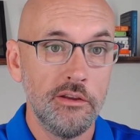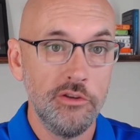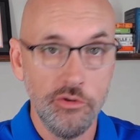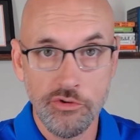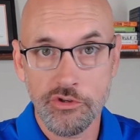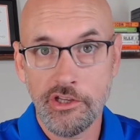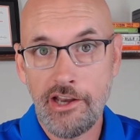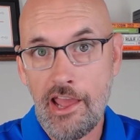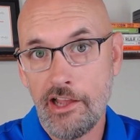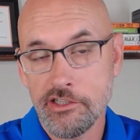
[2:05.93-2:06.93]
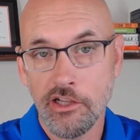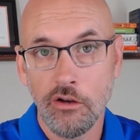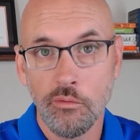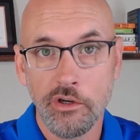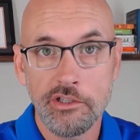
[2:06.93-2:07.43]
Users can add
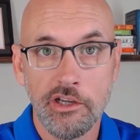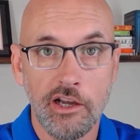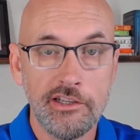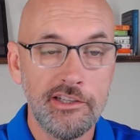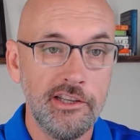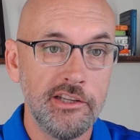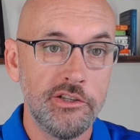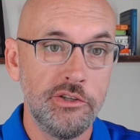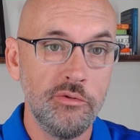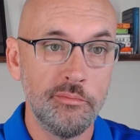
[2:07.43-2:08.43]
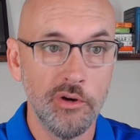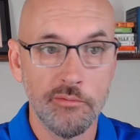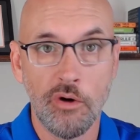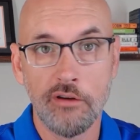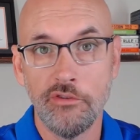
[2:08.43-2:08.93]
SOLIDWORKS content to a
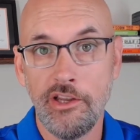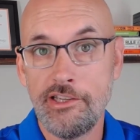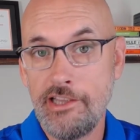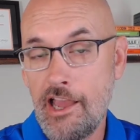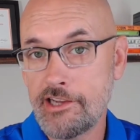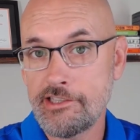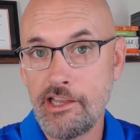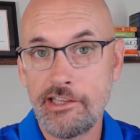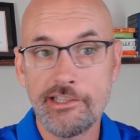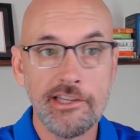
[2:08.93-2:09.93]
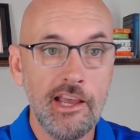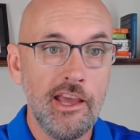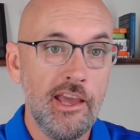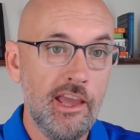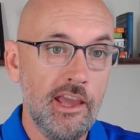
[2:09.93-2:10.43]
bookmark for easy access
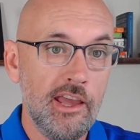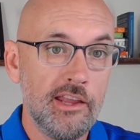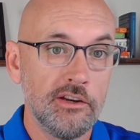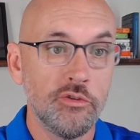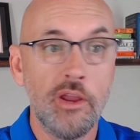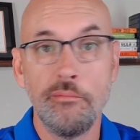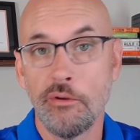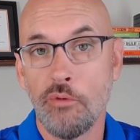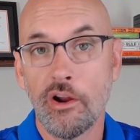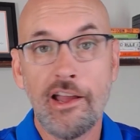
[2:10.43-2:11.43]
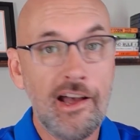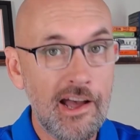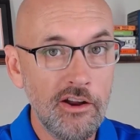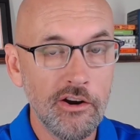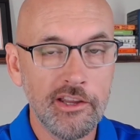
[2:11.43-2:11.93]
and create bookmark
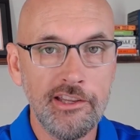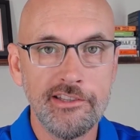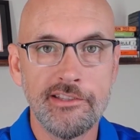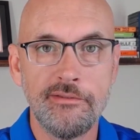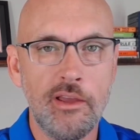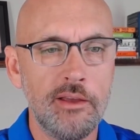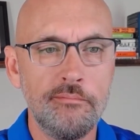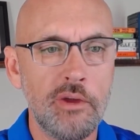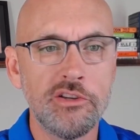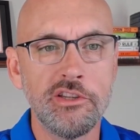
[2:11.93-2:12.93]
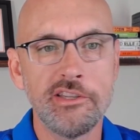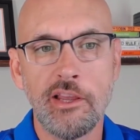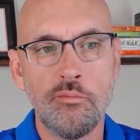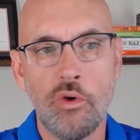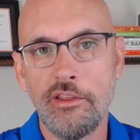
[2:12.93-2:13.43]
hierarchies in much the
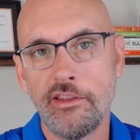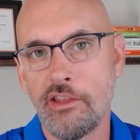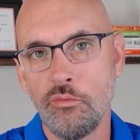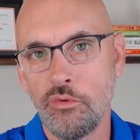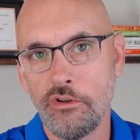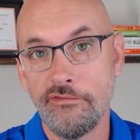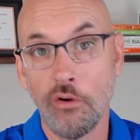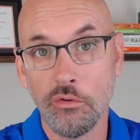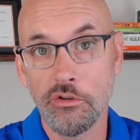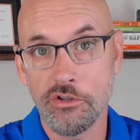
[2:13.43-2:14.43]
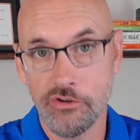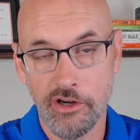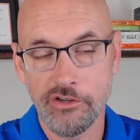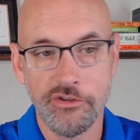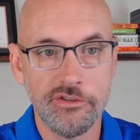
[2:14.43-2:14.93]
same way that they would folder
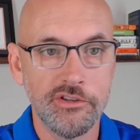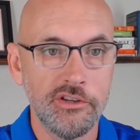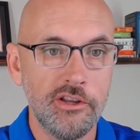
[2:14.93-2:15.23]
structures.